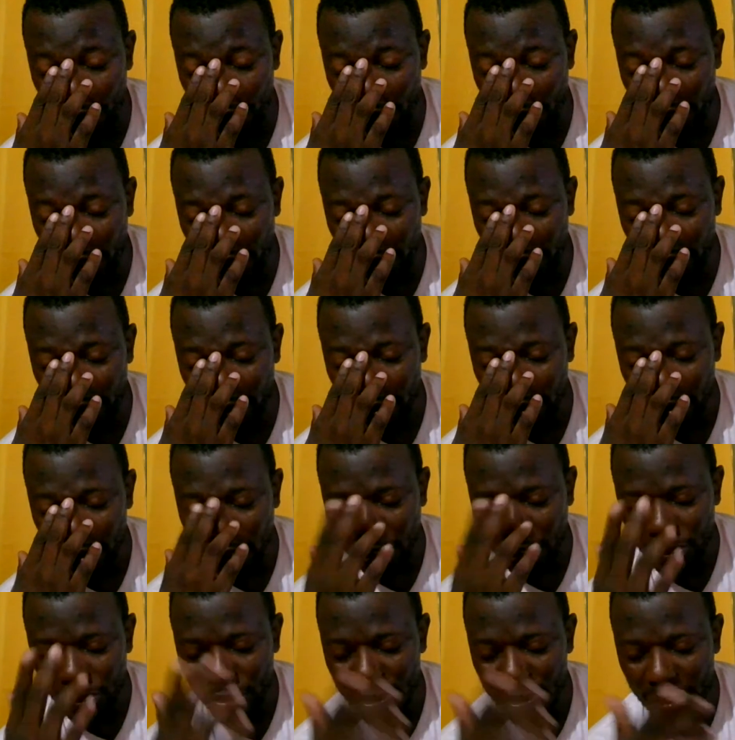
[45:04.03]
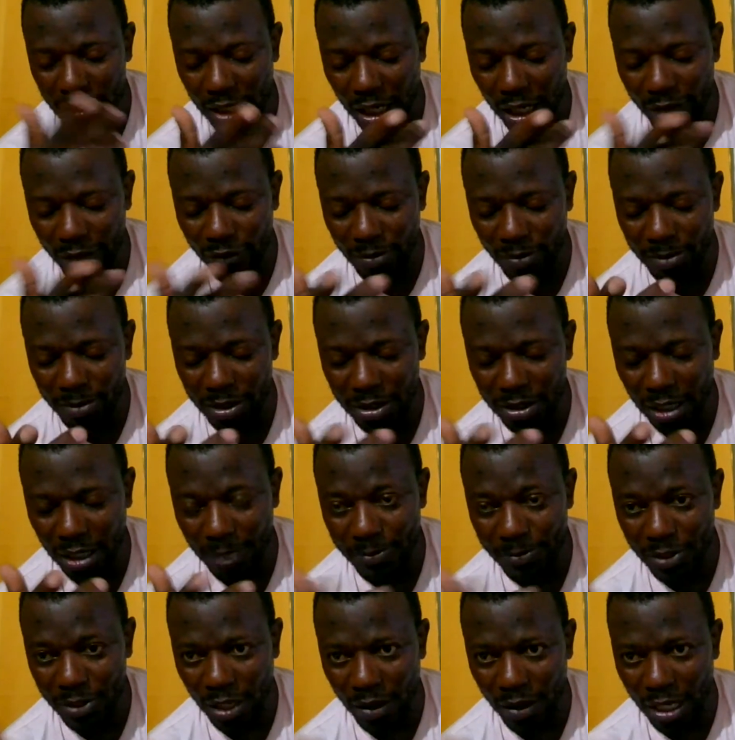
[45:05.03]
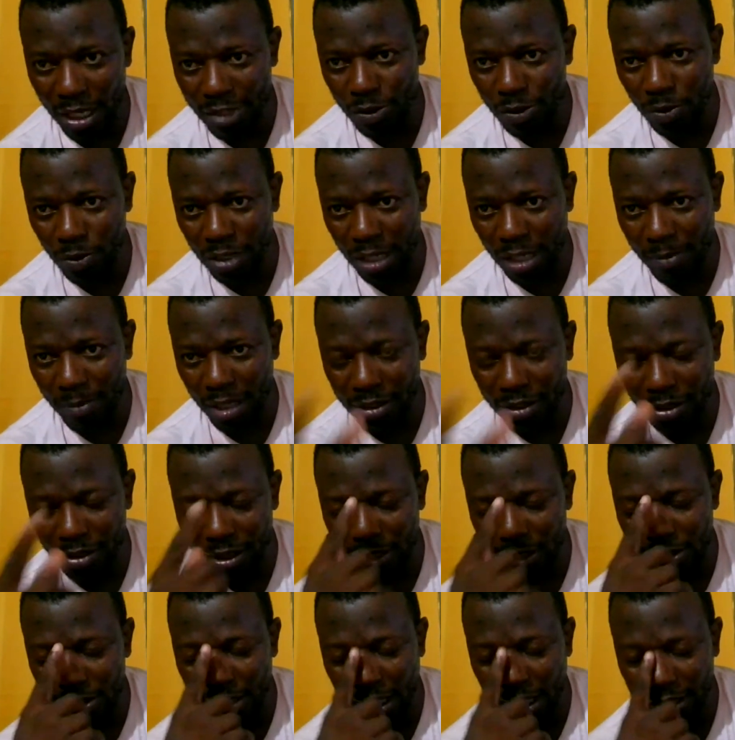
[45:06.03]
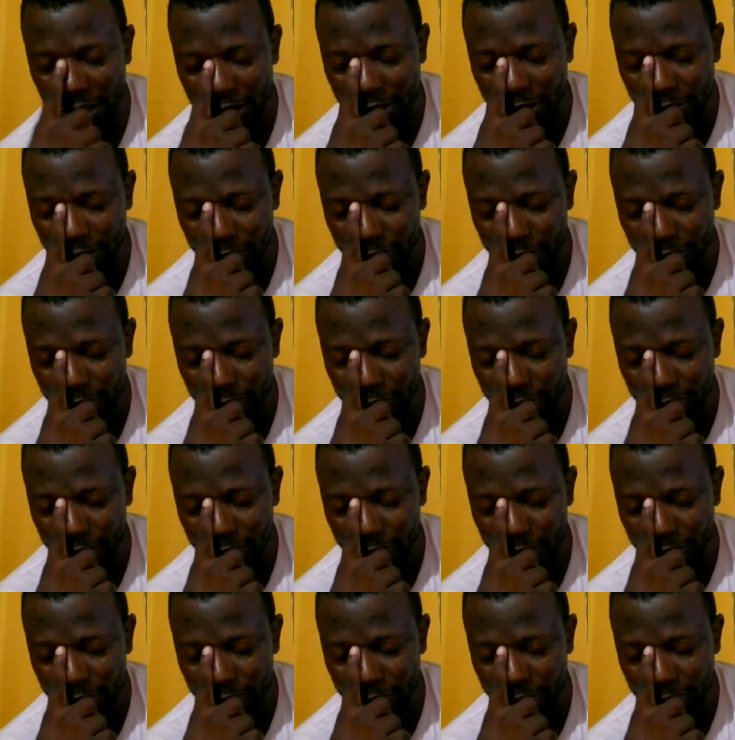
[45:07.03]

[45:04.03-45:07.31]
doing, I should start from the top. Sorry, I just want to get back to the chat.